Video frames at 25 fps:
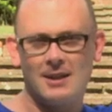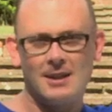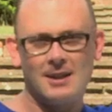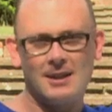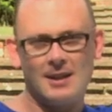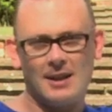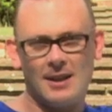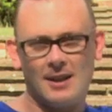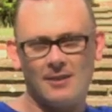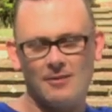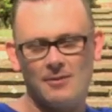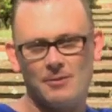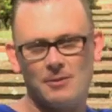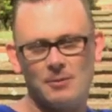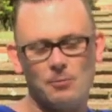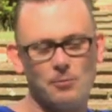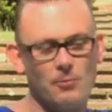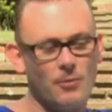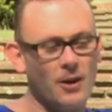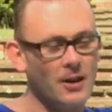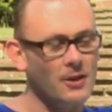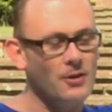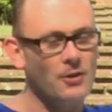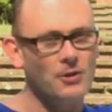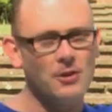and
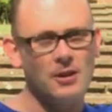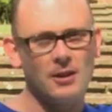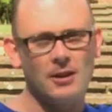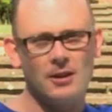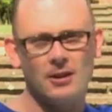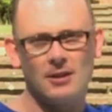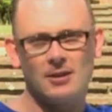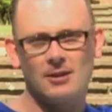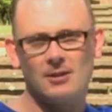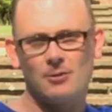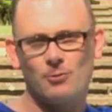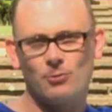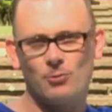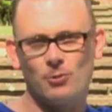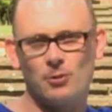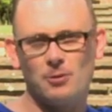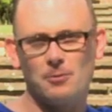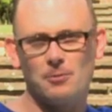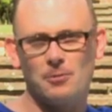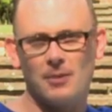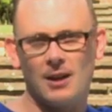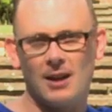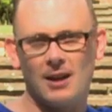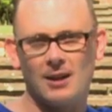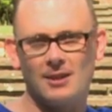my other
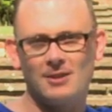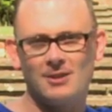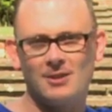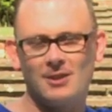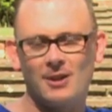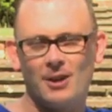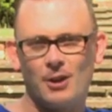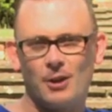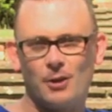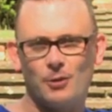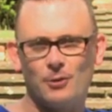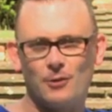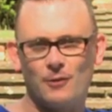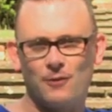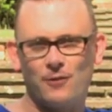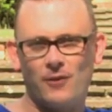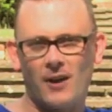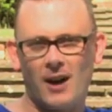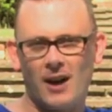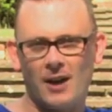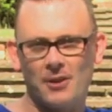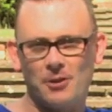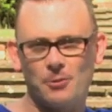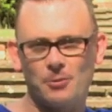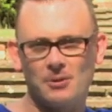roommate whose
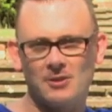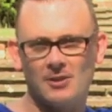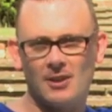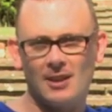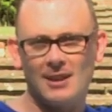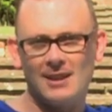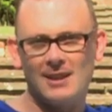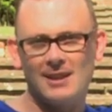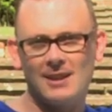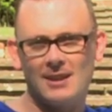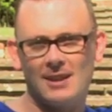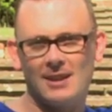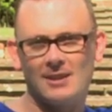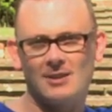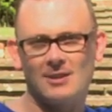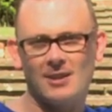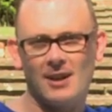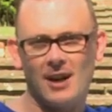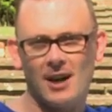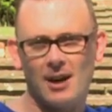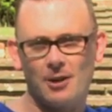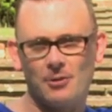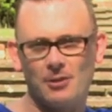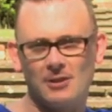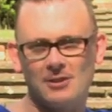father was the lead
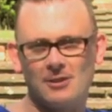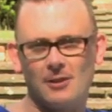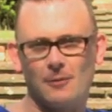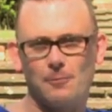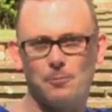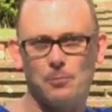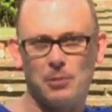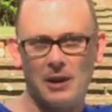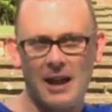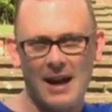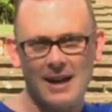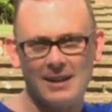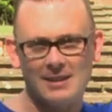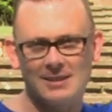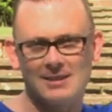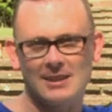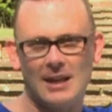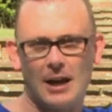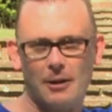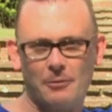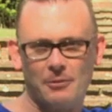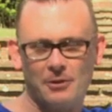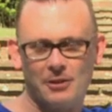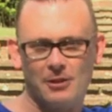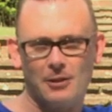guitarist of Black
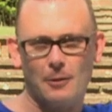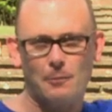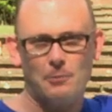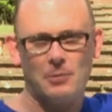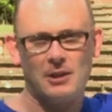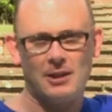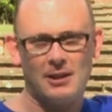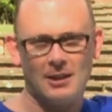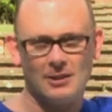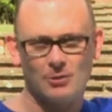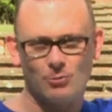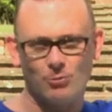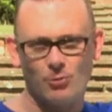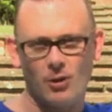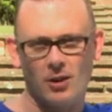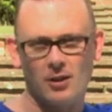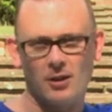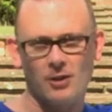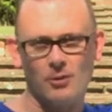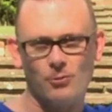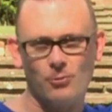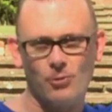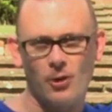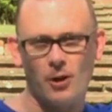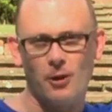Sabbath, the biggest
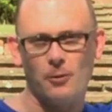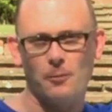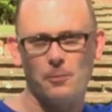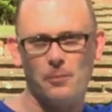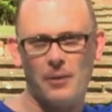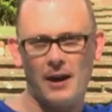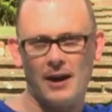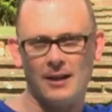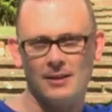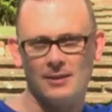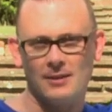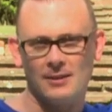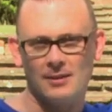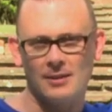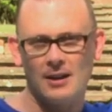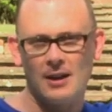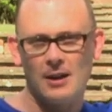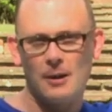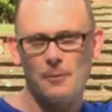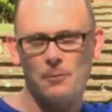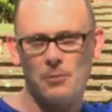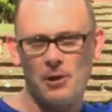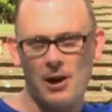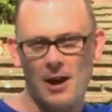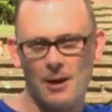rock and roll band
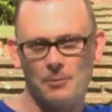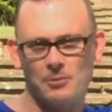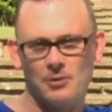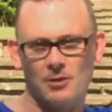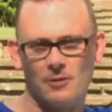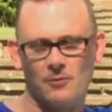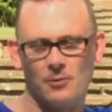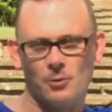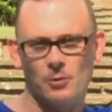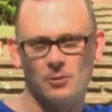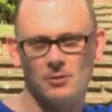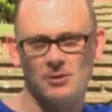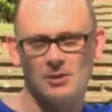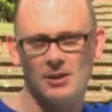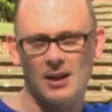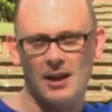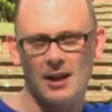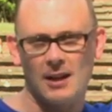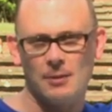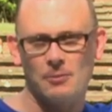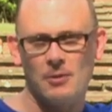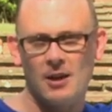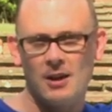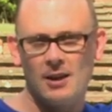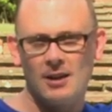perhaps of all
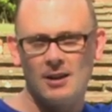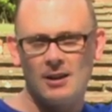time?